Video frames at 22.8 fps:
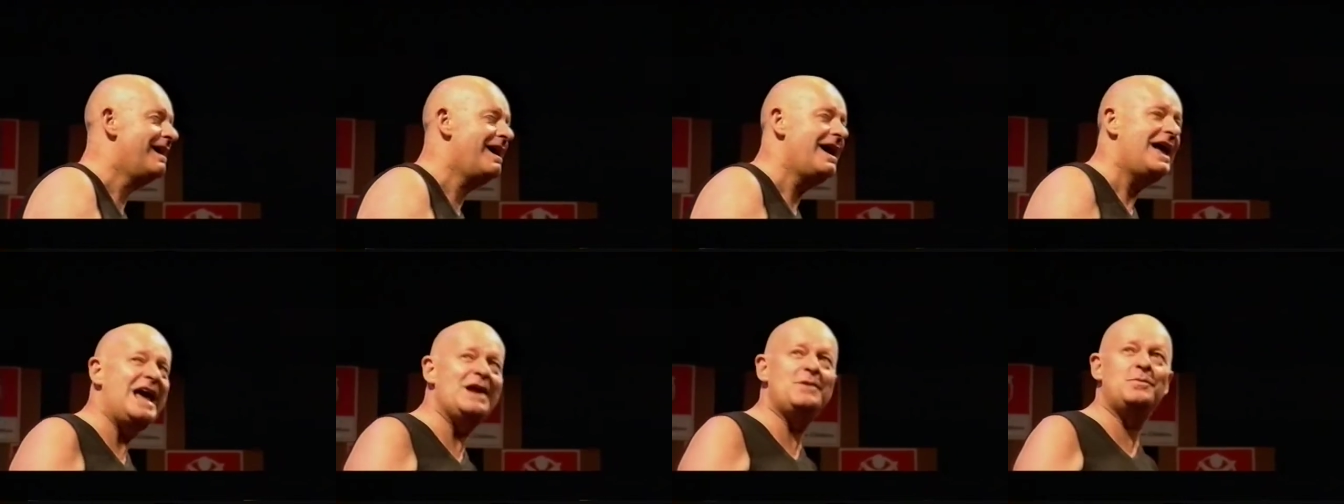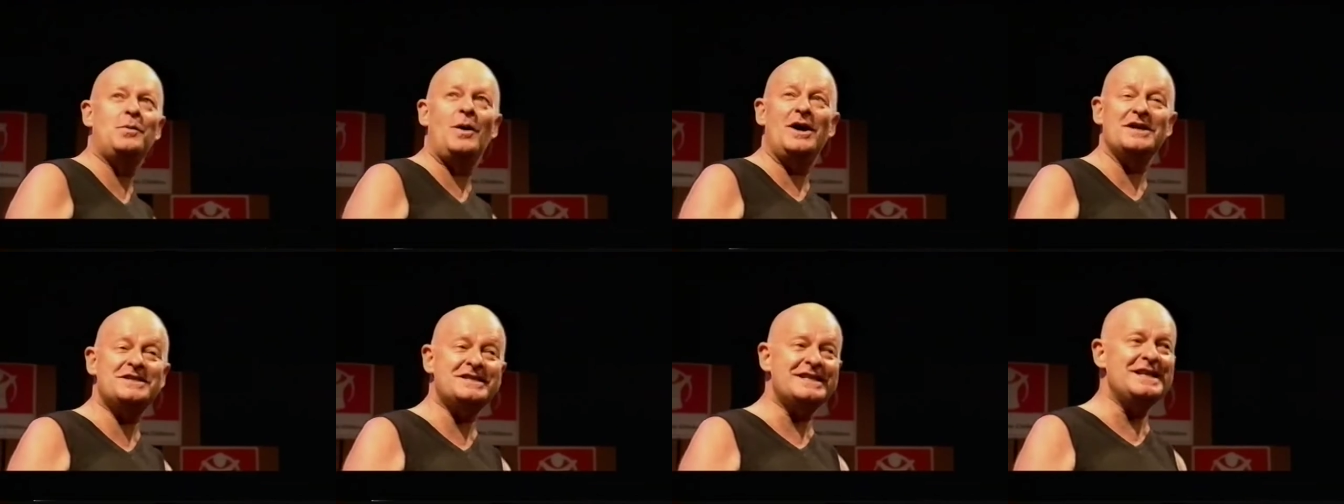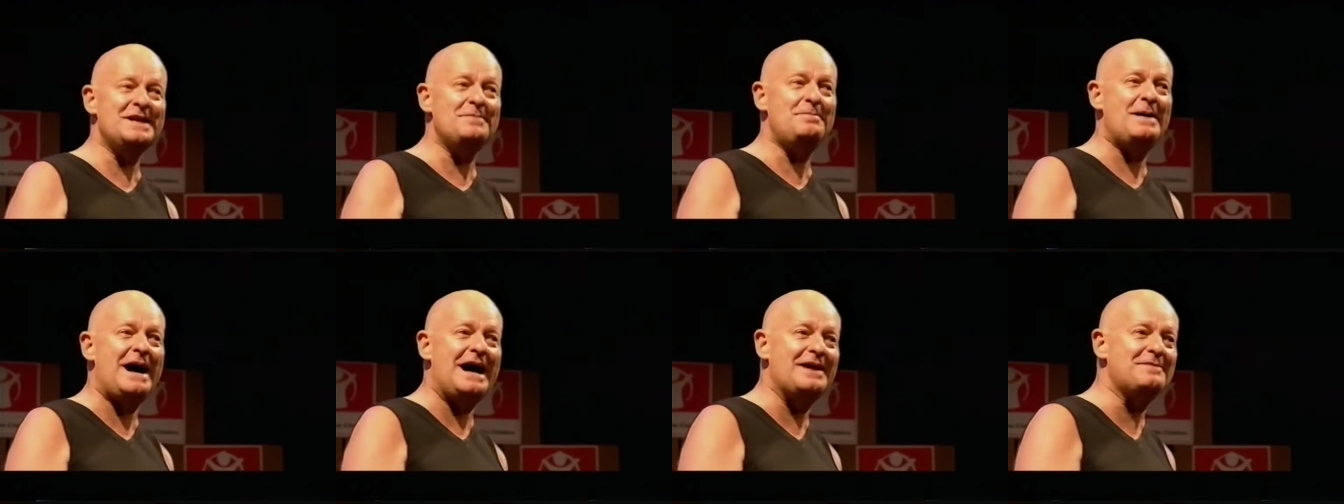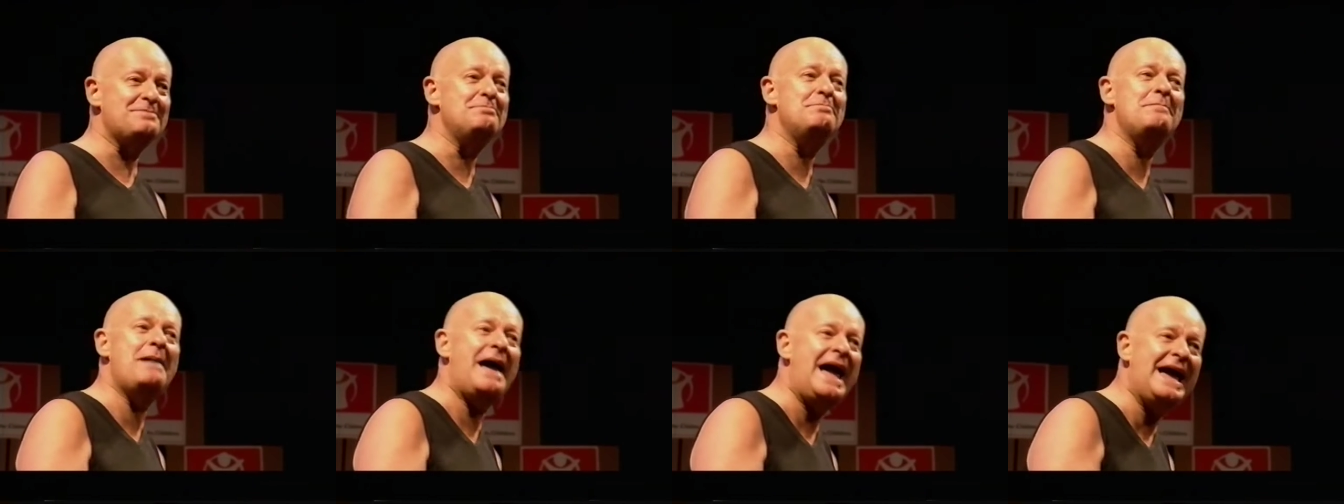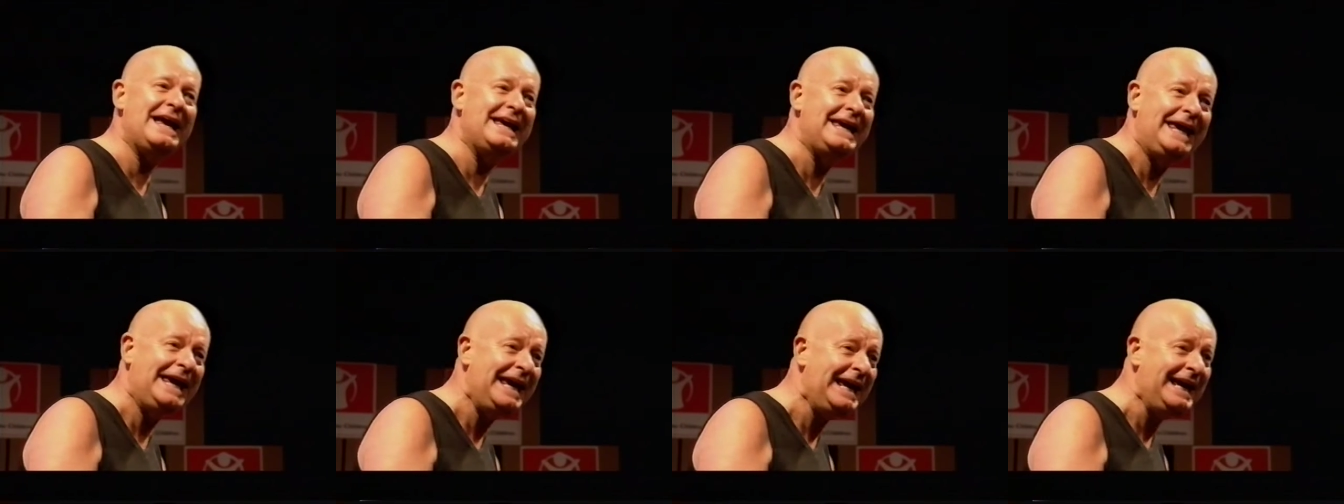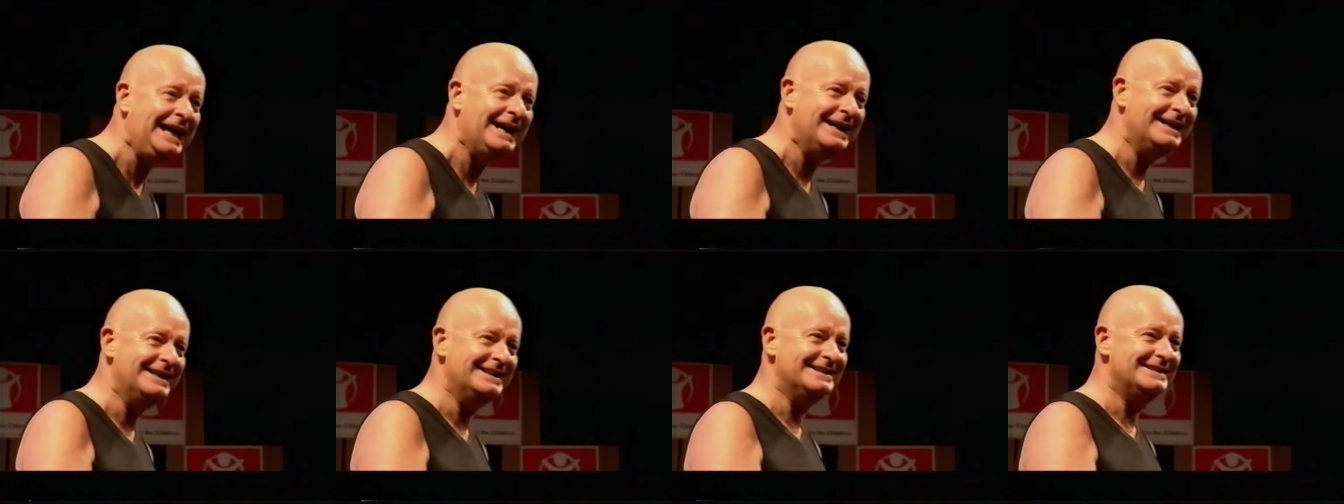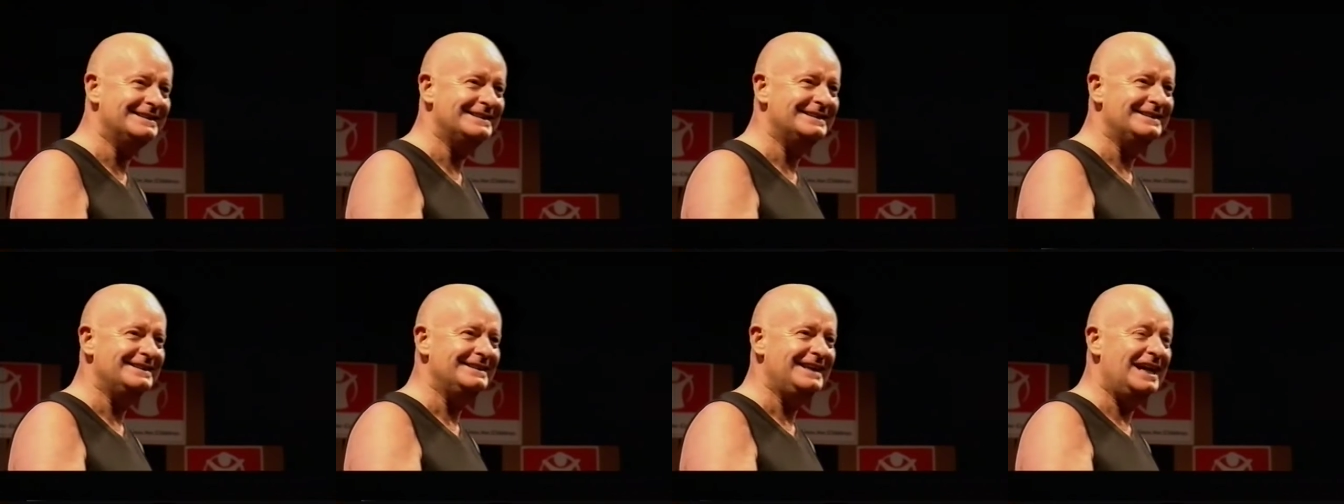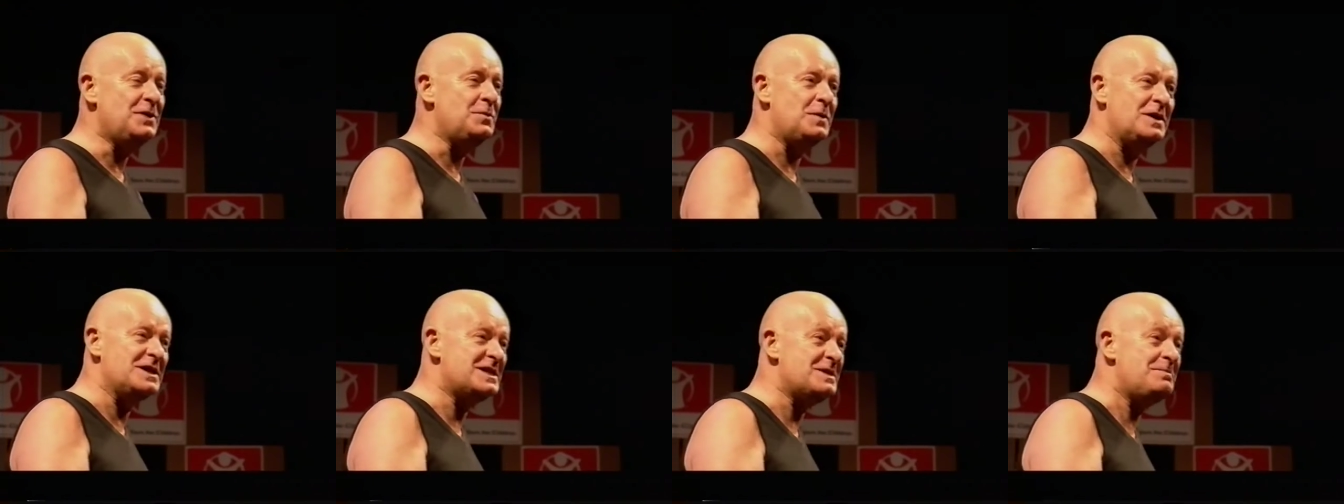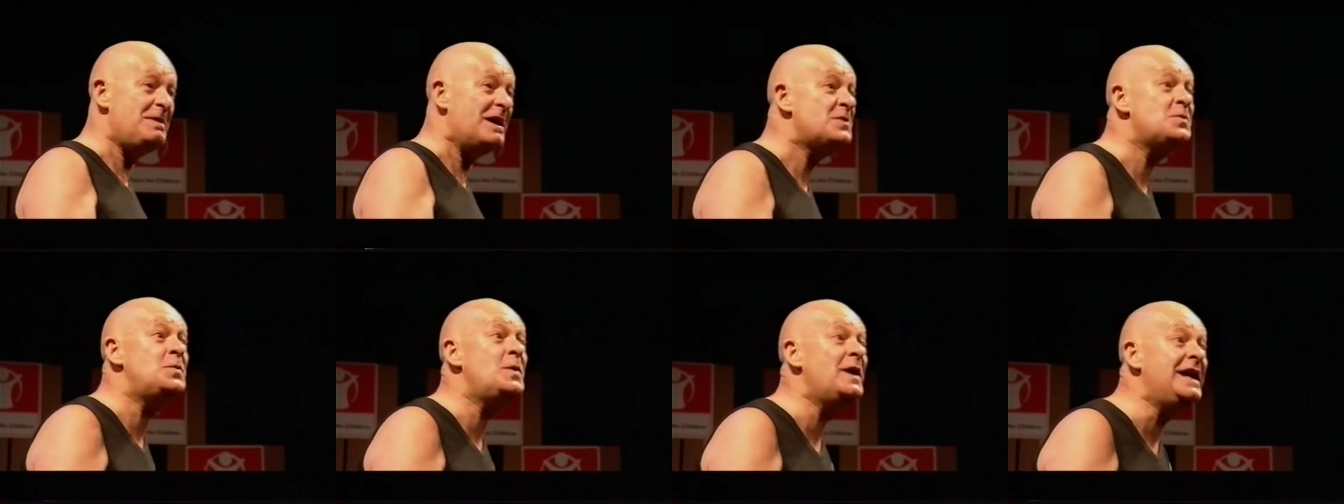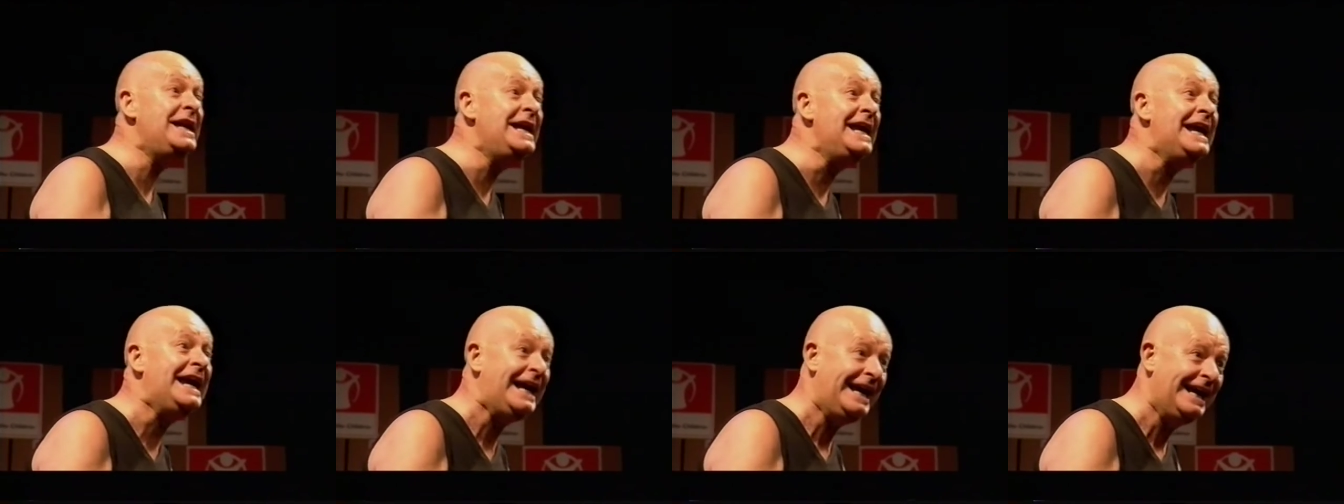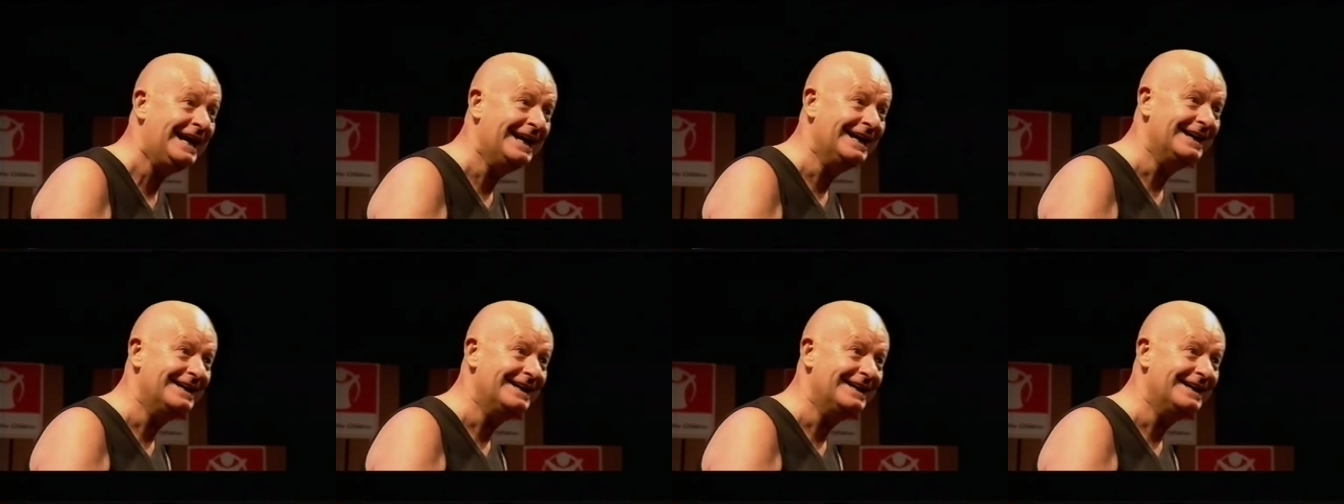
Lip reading: It wasn't about Maggie, it was about Winnie.